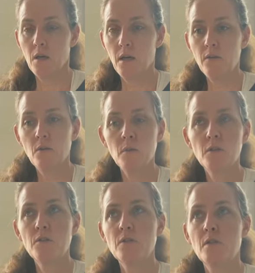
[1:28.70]
I thought we
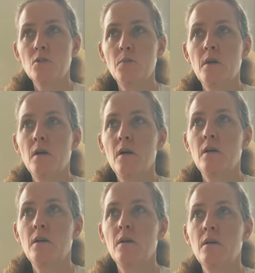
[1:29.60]
could just touch
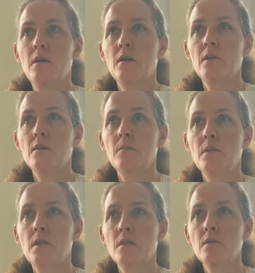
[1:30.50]
upon some
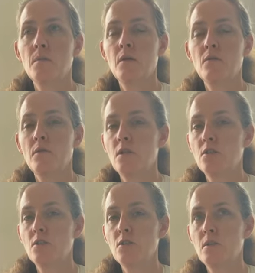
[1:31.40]
things about
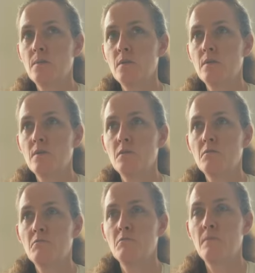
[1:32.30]
relationships,
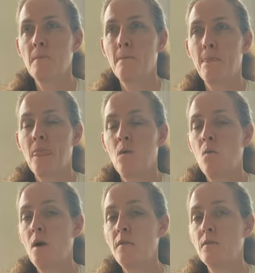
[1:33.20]

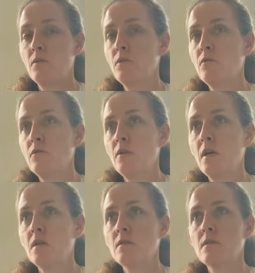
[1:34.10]
why they're good for
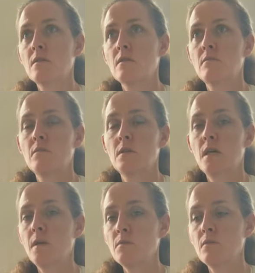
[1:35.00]
us, the
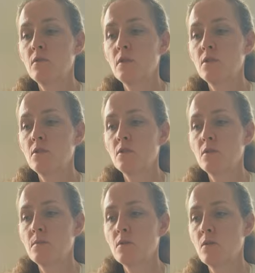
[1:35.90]
types of
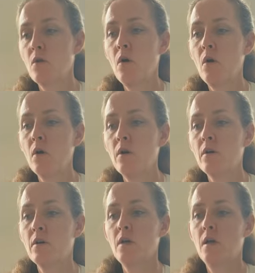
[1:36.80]
relationships there
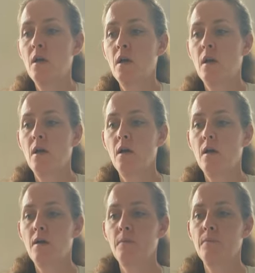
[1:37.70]
are,
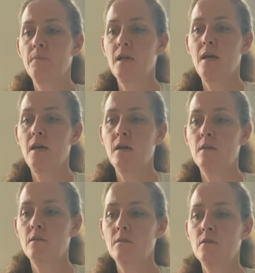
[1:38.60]

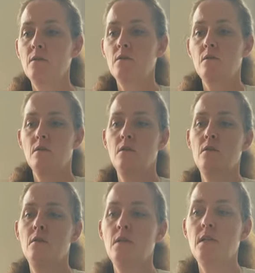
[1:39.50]
and
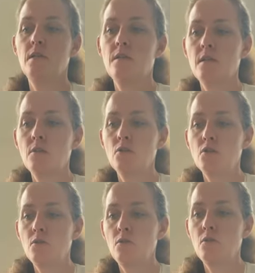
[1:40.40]

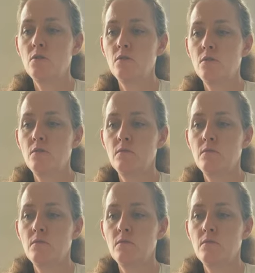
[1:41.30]
essential